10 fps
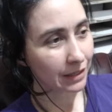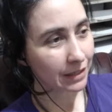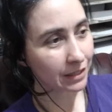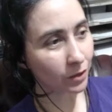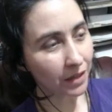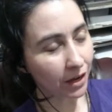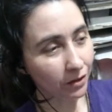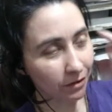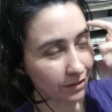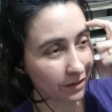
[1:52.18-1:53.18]
So
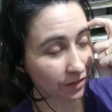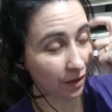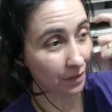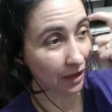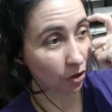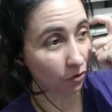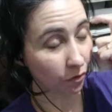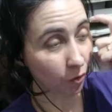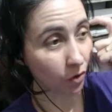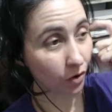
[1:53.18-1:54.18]
there's the thumbnail
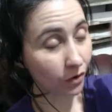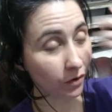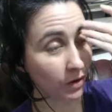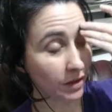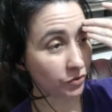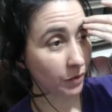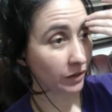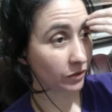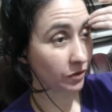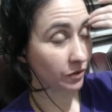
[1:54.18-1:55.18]
for a
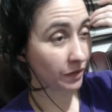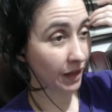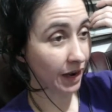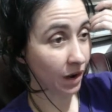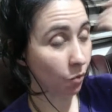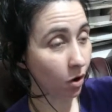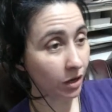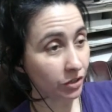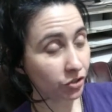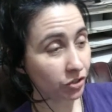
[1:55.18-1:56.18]
trailer that I
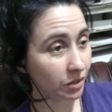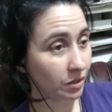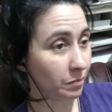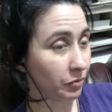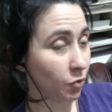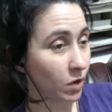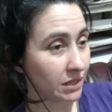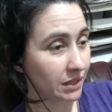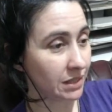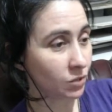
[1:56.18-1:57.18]
watched before I
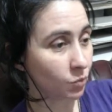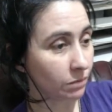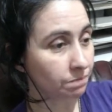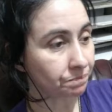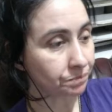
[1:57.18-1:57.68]
did this one.